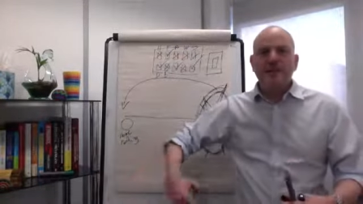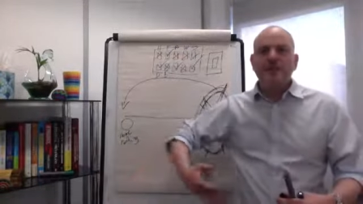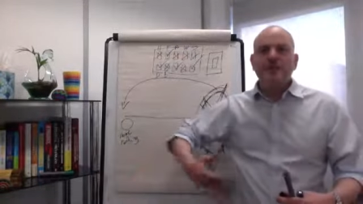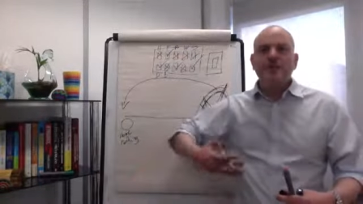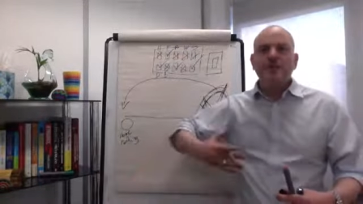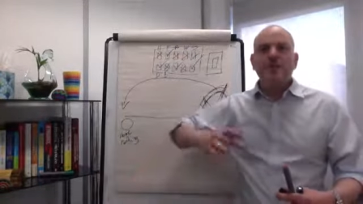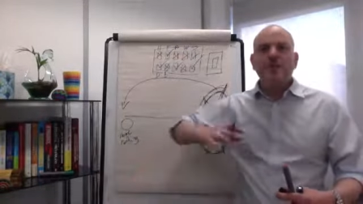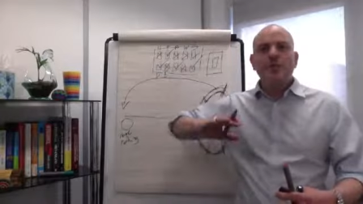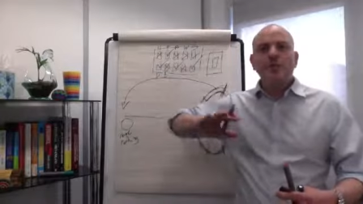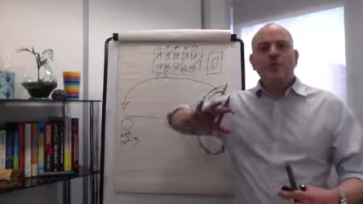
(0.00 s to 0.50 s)
the
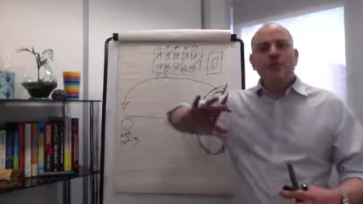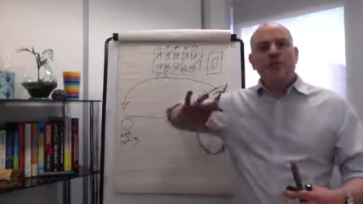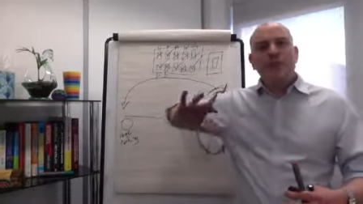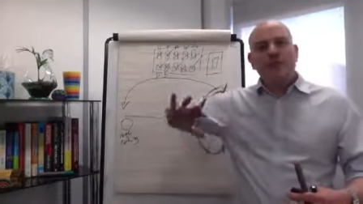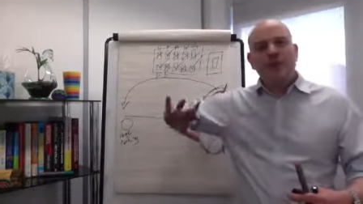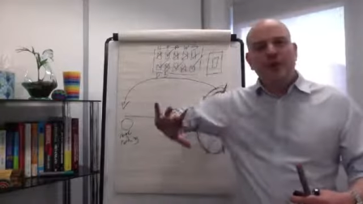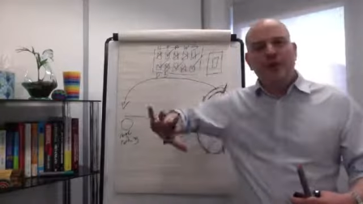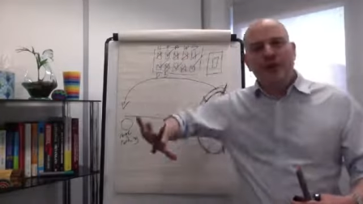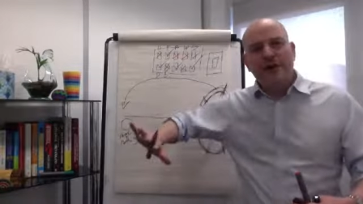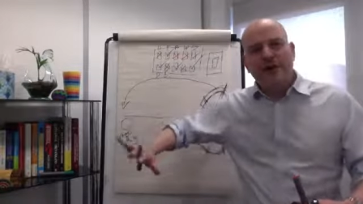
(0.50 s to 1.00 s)
more we
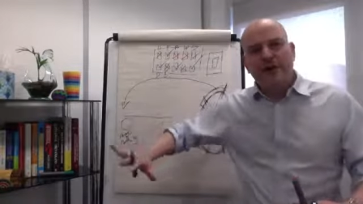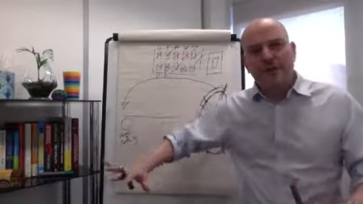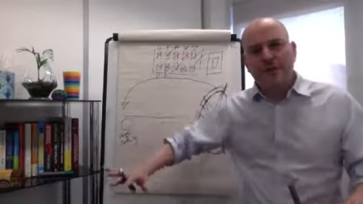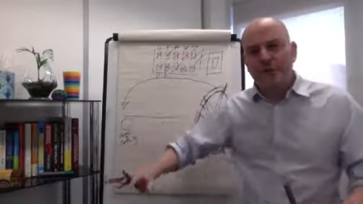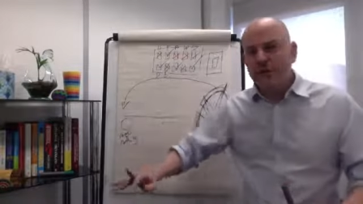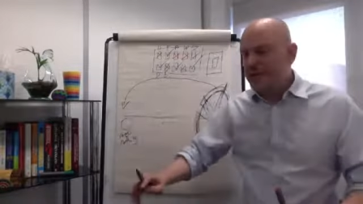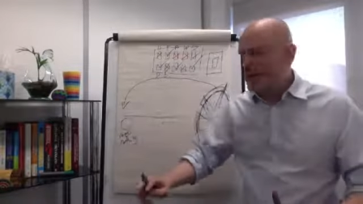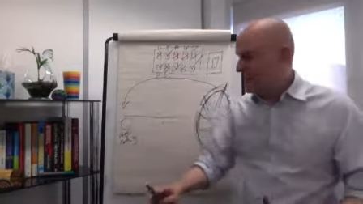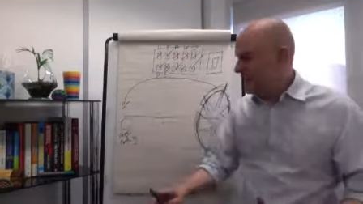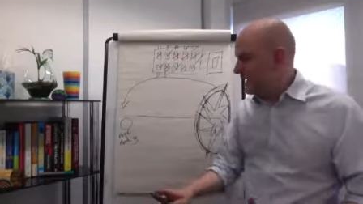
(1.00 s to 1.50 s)
try and
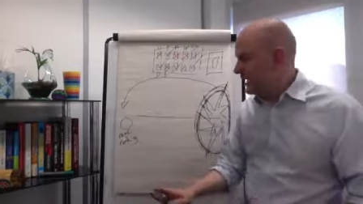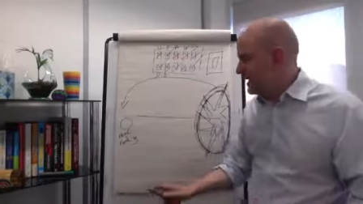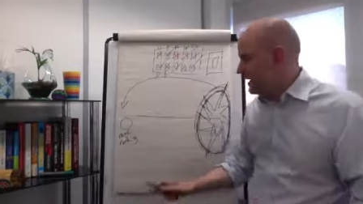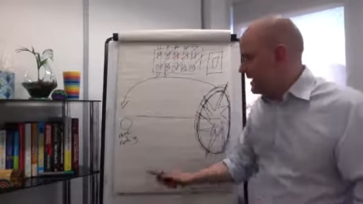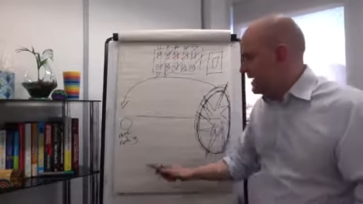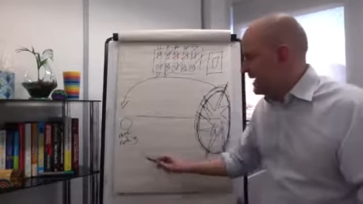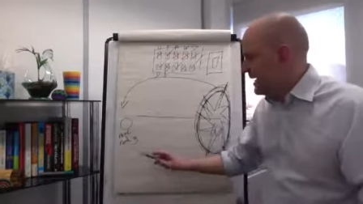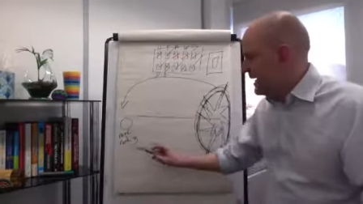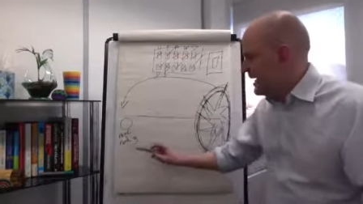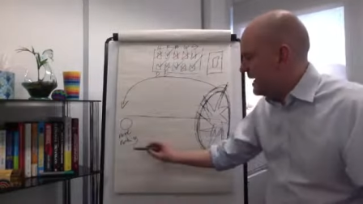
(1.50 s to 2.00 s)
avoid it,
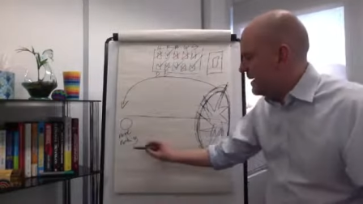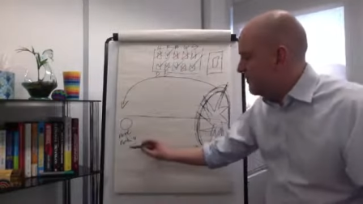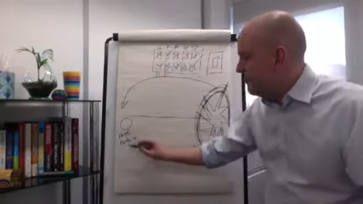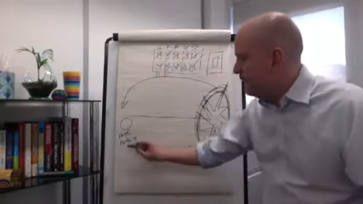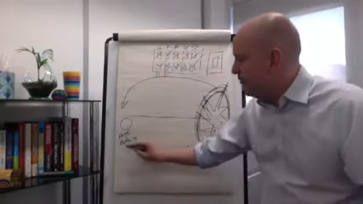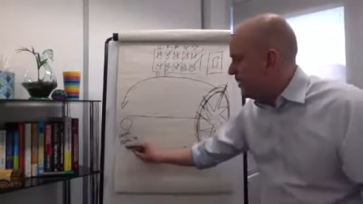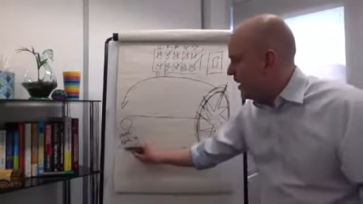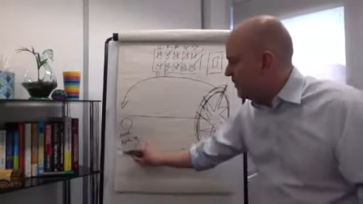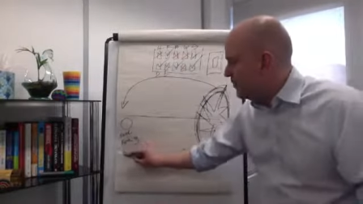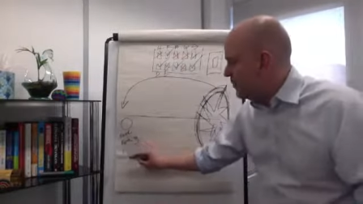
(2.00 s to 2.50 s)
it
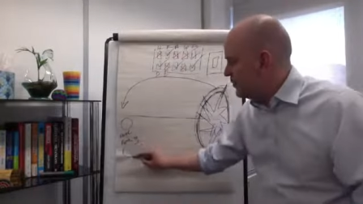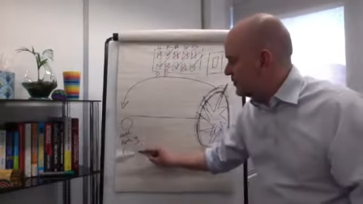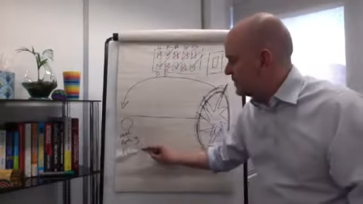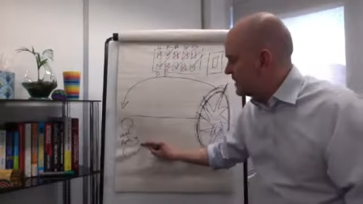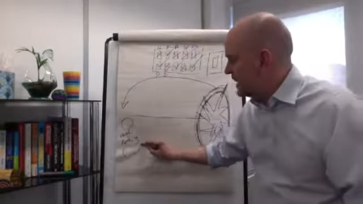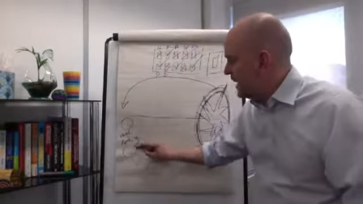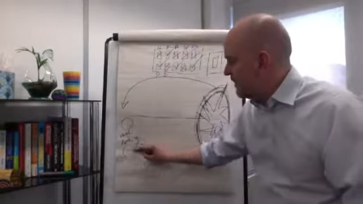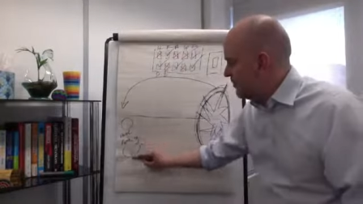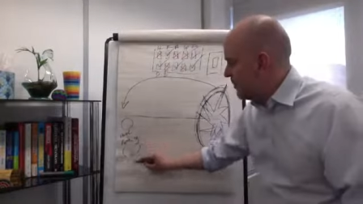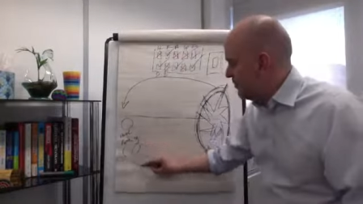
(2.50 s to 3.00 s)
bubbles
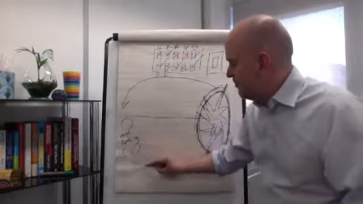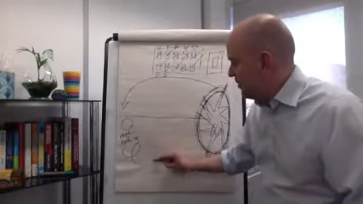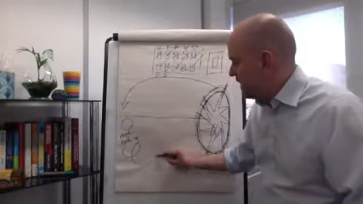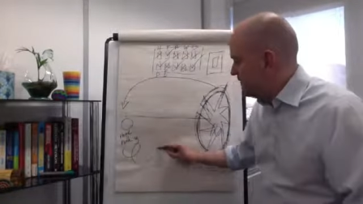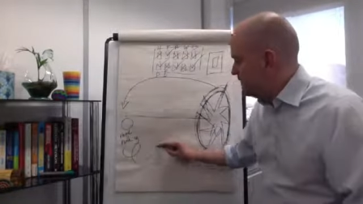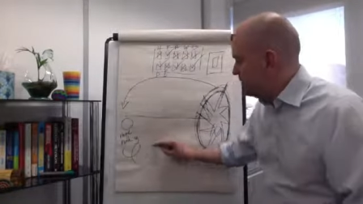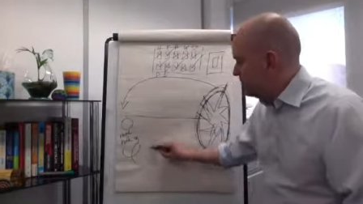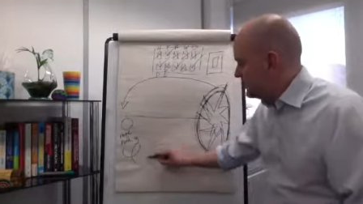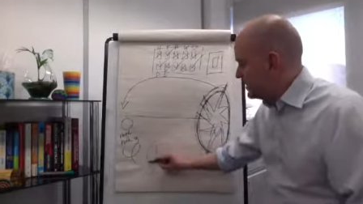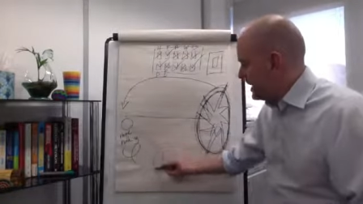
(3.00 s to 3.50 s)
up,
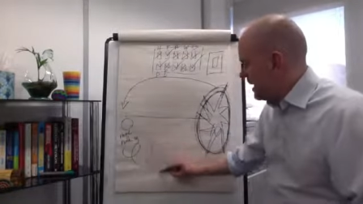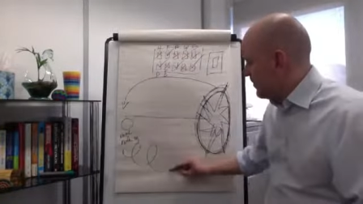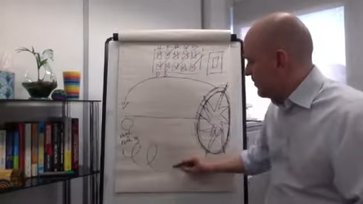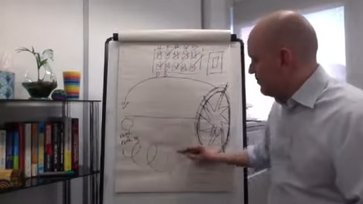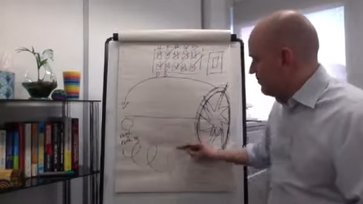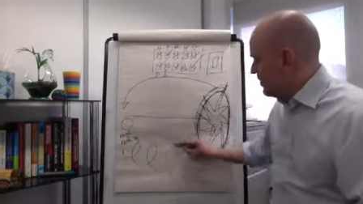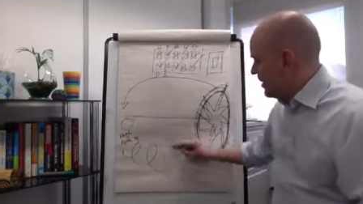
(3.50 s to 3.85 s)
bubbles up,